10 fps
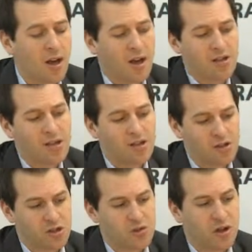And I think it's
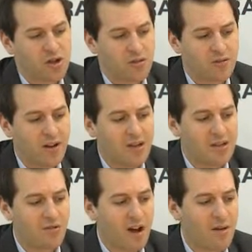just a question of
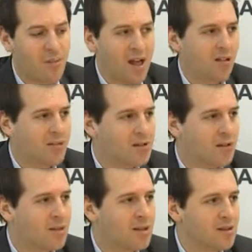finding the right balance
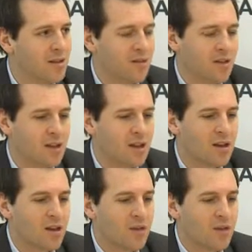that means that the